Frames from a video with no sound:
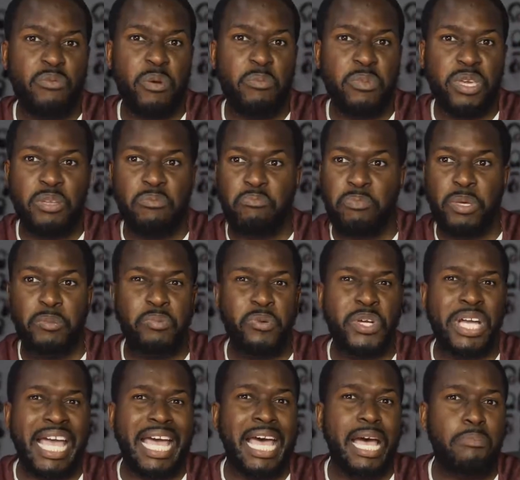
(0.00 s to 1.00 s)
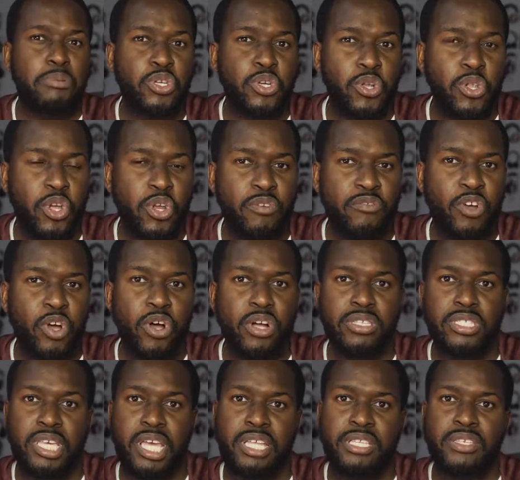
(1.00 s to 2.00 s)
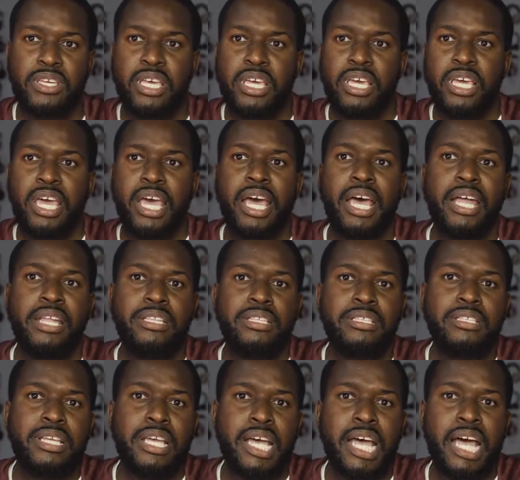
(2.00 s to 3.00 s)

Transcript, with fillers: I mean, people capture a lot of content, and